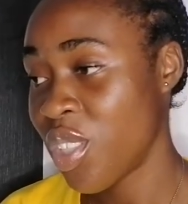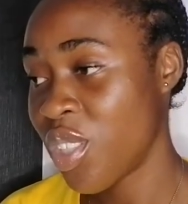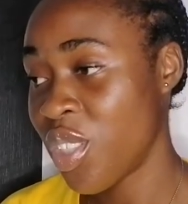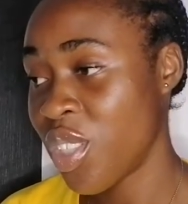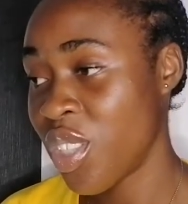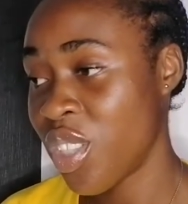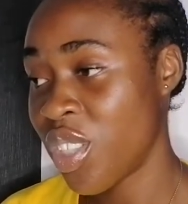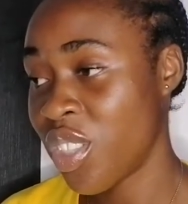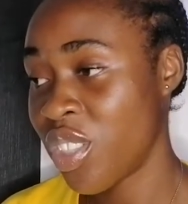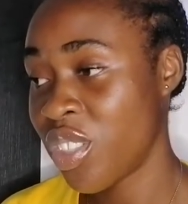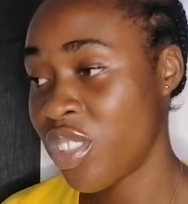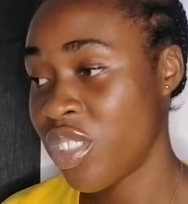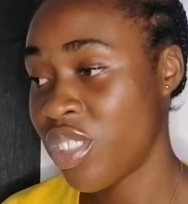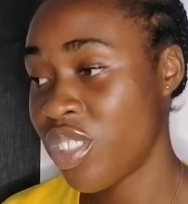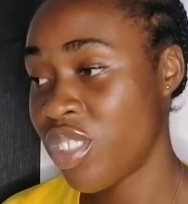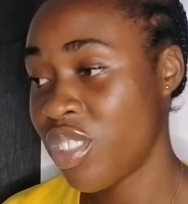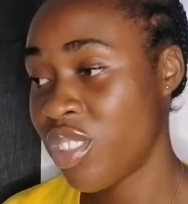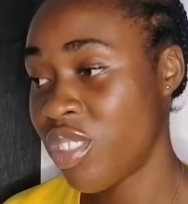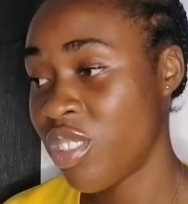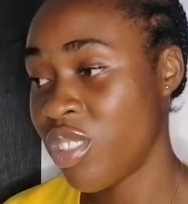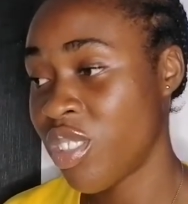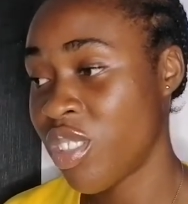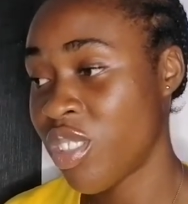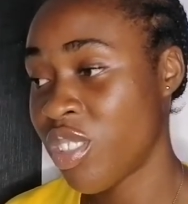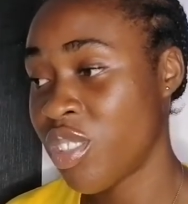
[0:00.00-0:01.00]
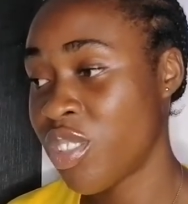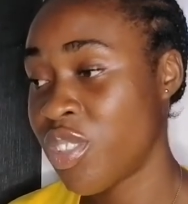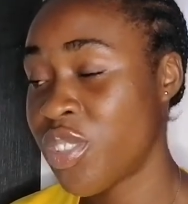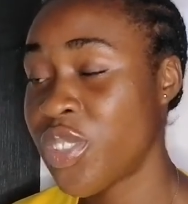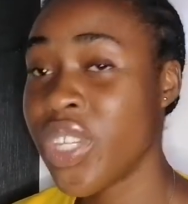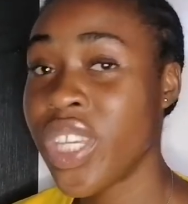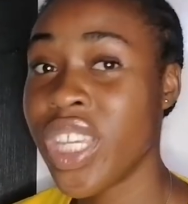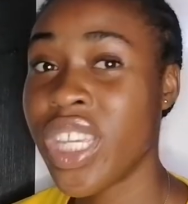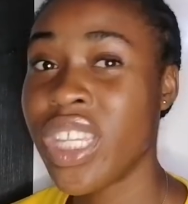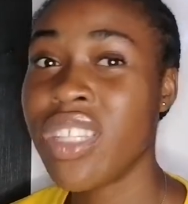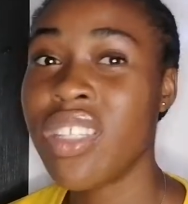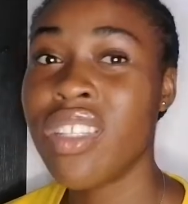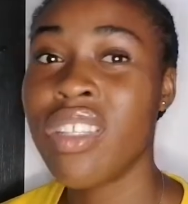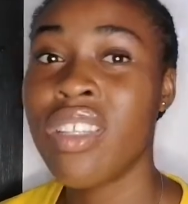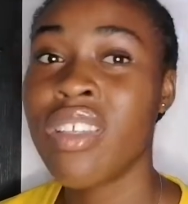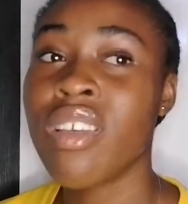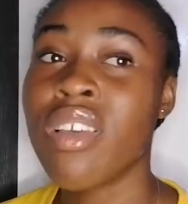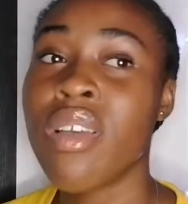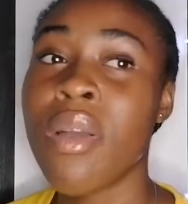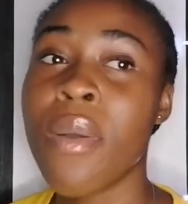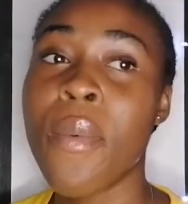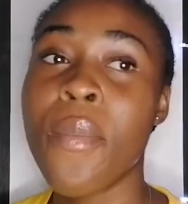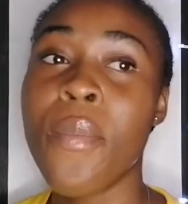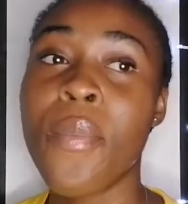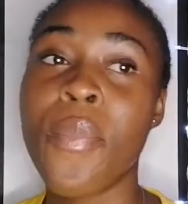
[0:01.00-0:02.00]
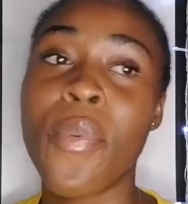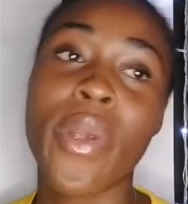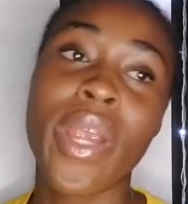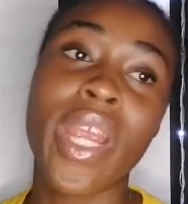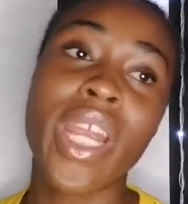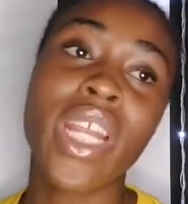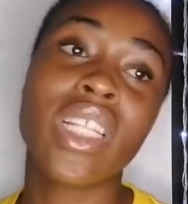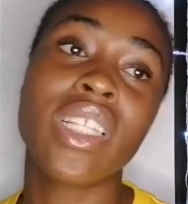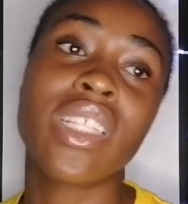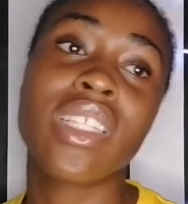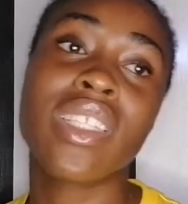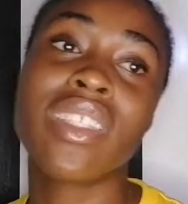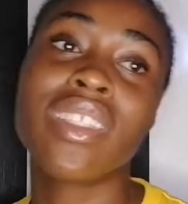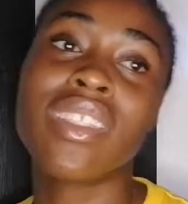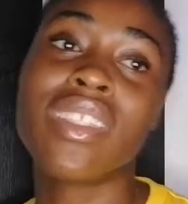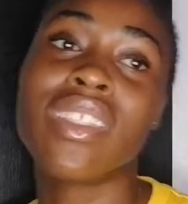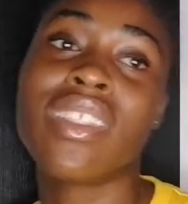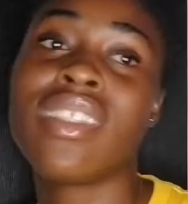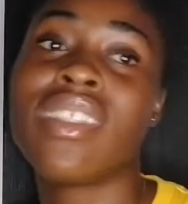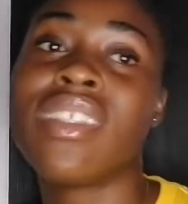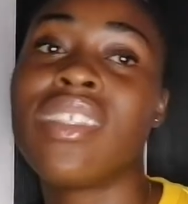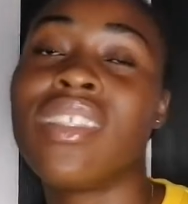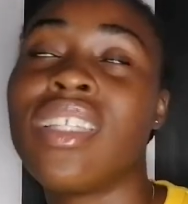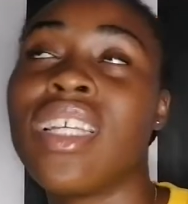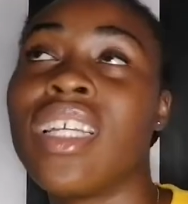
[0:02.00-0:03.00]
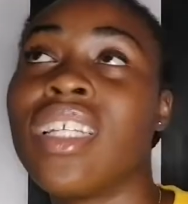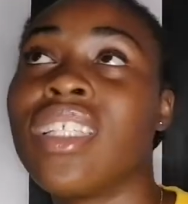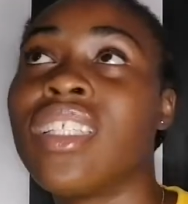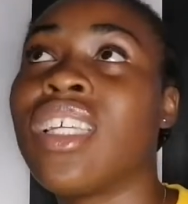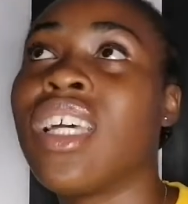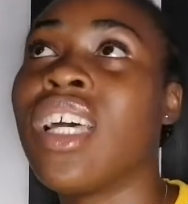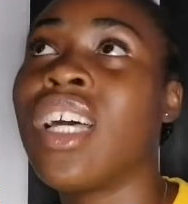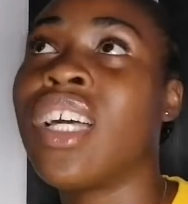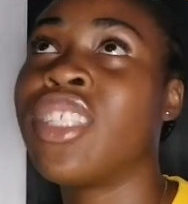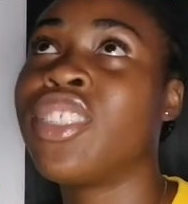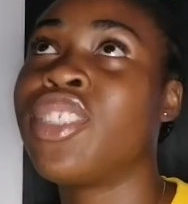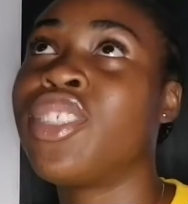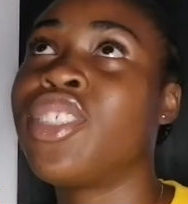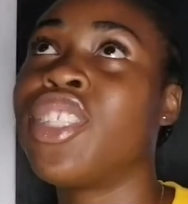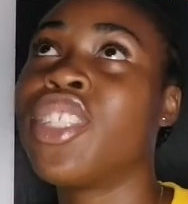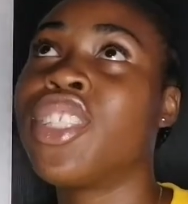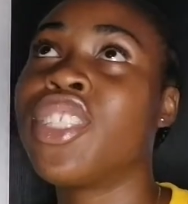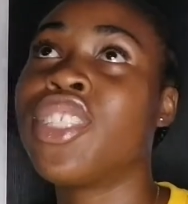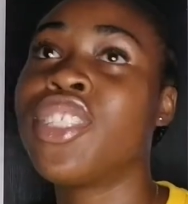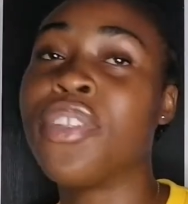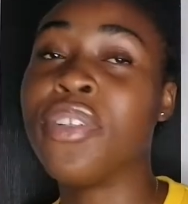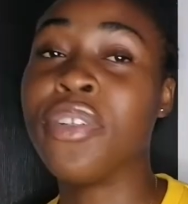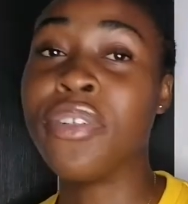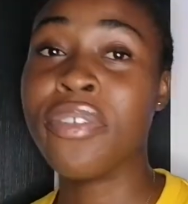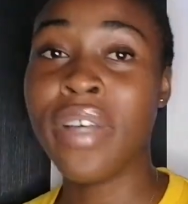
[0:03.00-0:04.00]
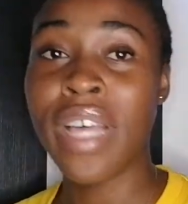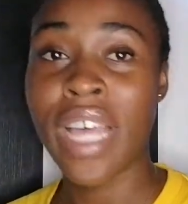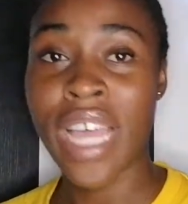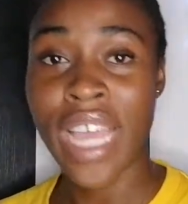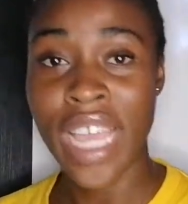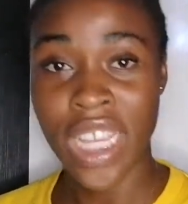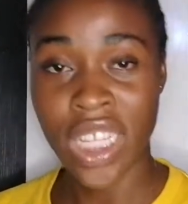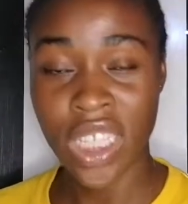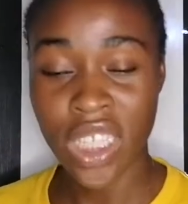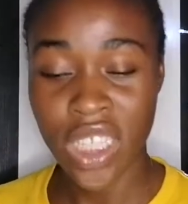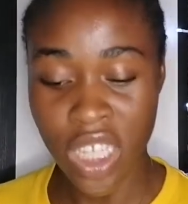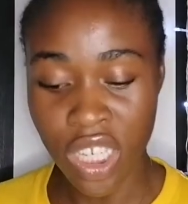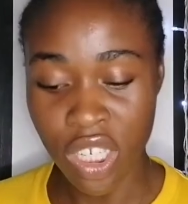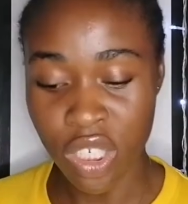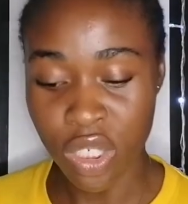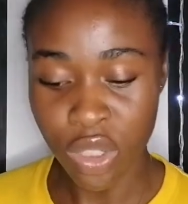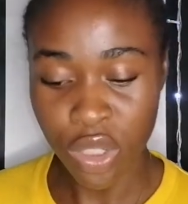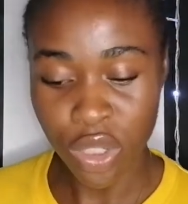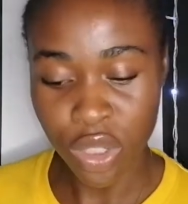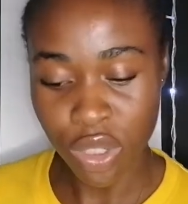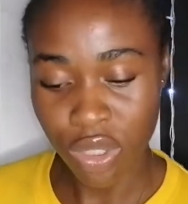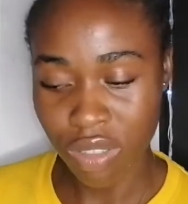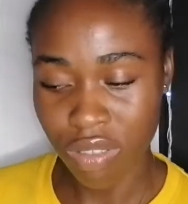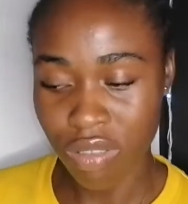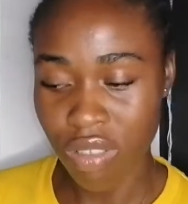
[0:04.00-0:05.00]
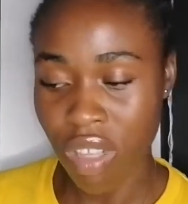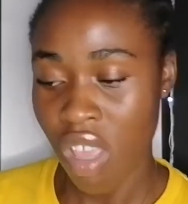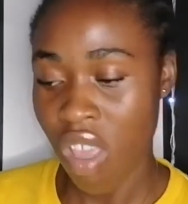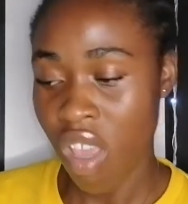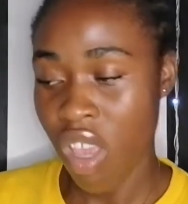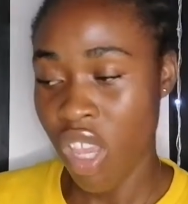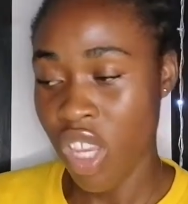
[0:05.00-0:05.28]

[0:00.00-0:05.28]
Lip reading: You're doing braids that are just of high tension.